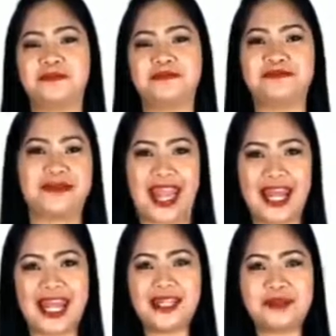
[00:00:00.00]
Get it?
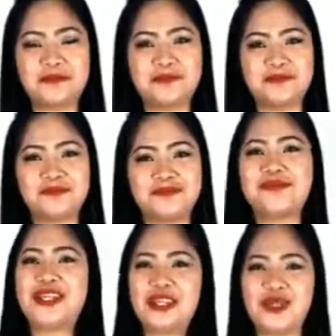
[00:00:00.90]

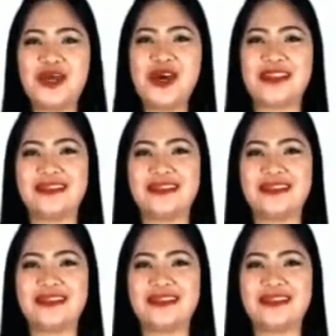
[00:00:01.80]
Good!